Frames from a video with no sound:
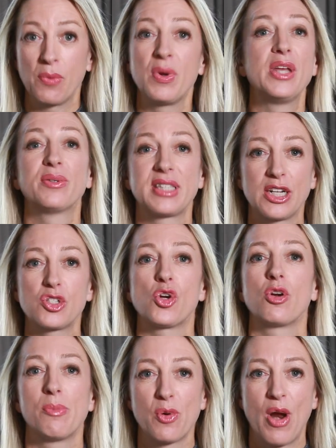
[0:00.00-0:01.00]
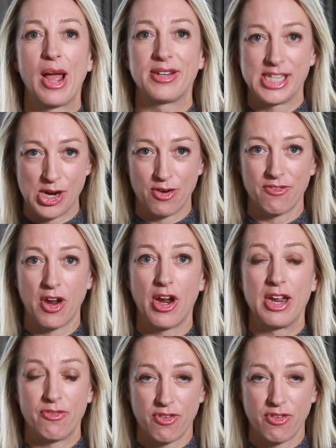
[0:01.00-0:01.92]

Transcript: And we use that term around here very